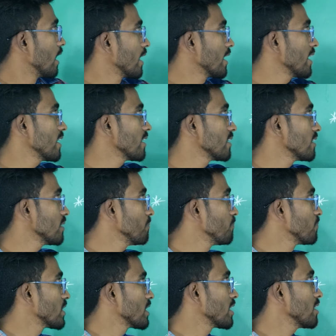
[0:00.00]

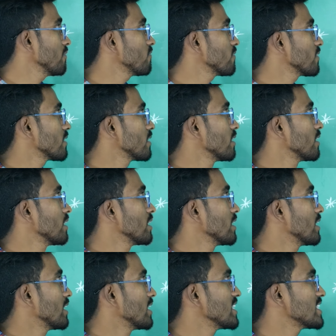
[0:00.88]
Here, if
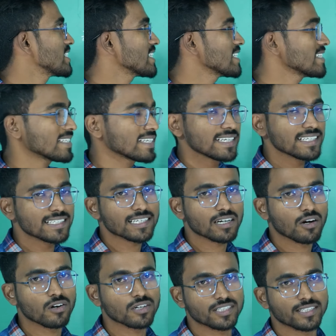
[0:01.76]
distance is
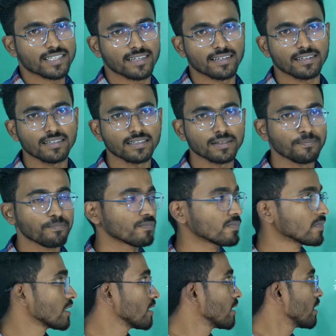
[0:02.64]
constant,
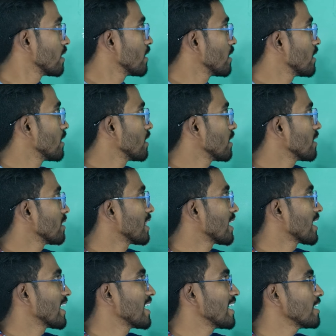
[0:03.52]

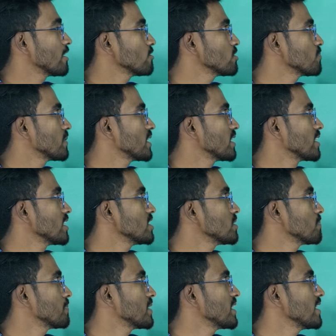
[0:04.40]
the relative speed
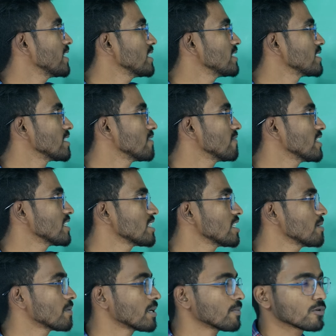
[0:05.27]
is
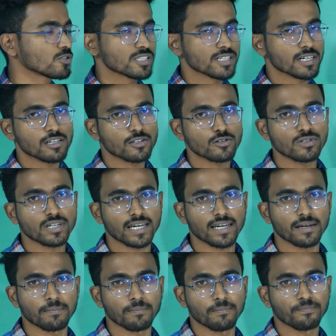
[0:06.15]
inversely proportional to
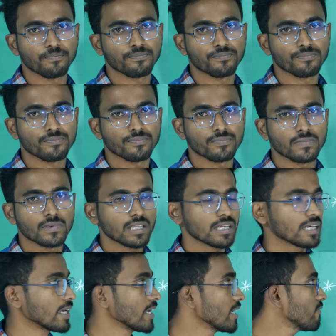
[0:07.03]
time.
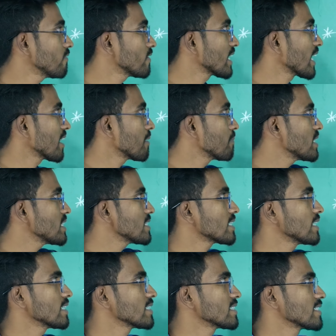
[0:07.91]
If time is
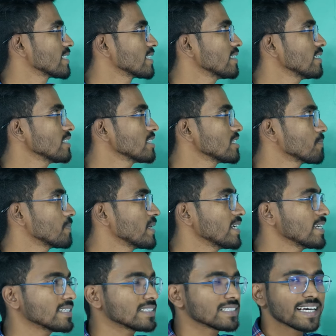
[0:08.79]
constant,
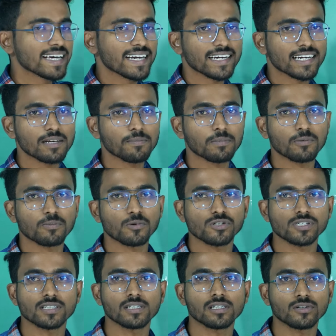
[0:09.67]
speed is directly
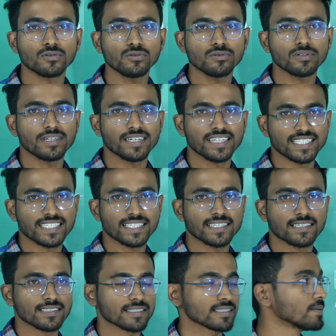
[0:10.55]
proportional to
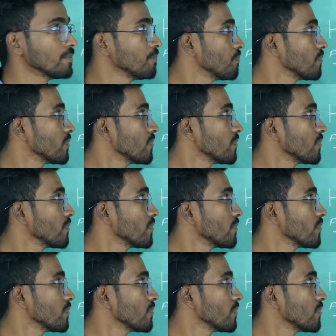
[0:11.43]
distance.